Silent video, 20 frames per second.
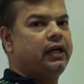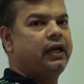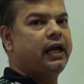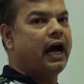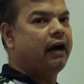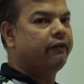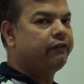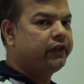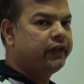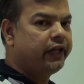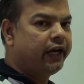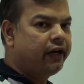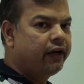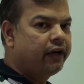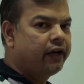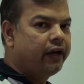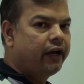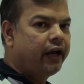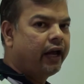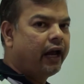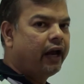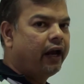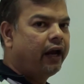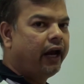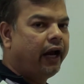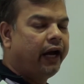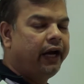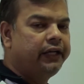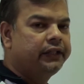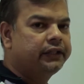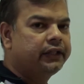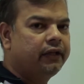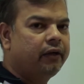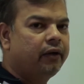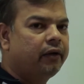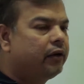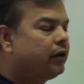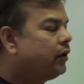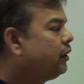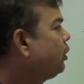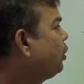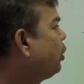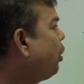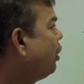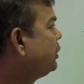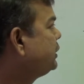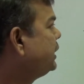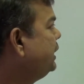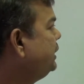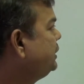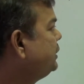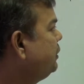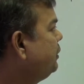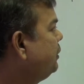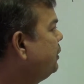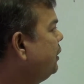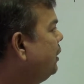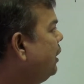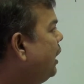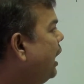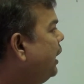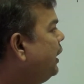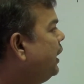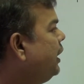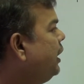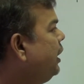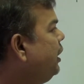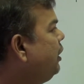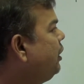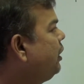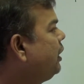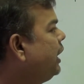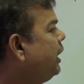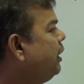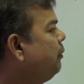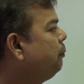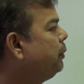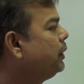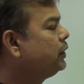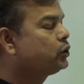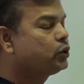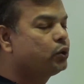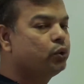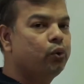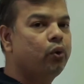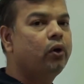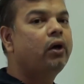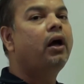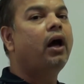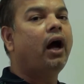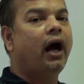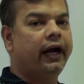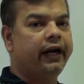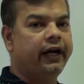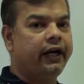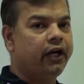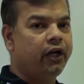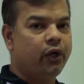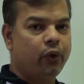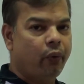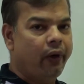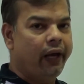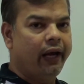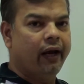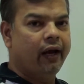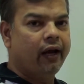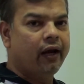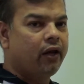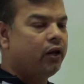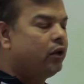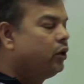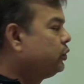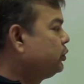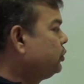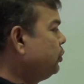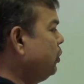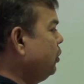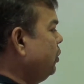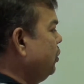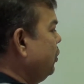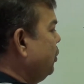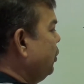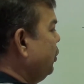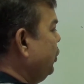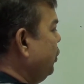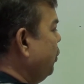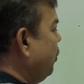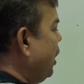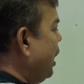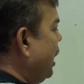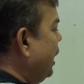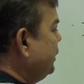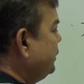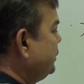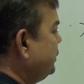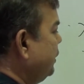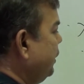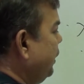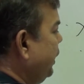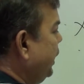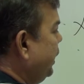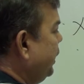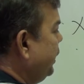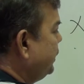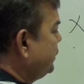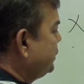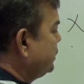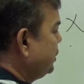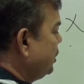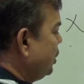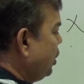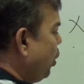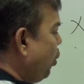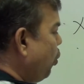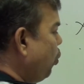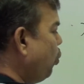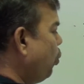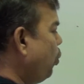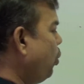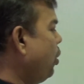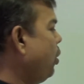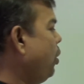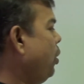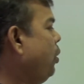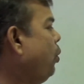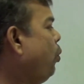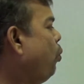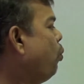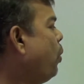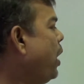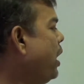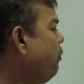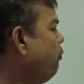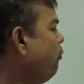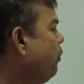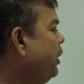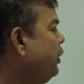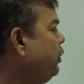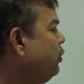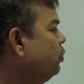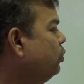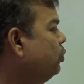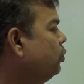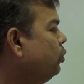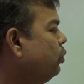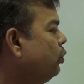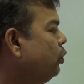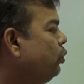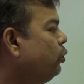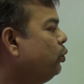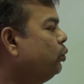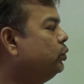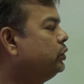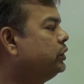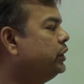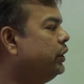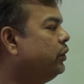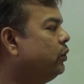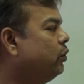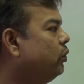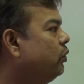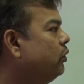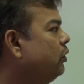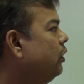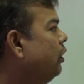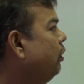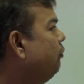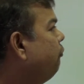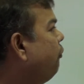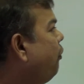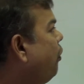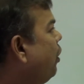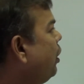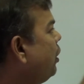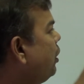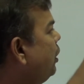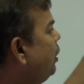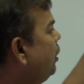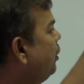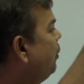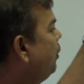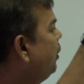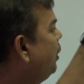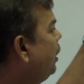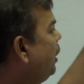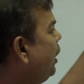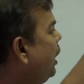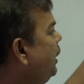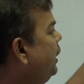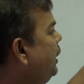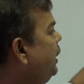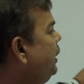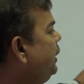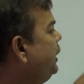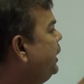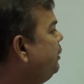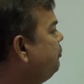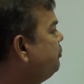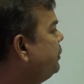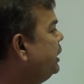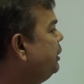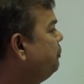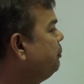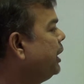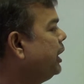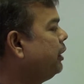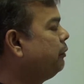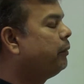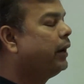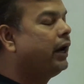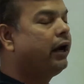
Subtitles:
After that, addition, cross addition, 110 plus 2, 112. So your answer is 11220 for 110 multiplied by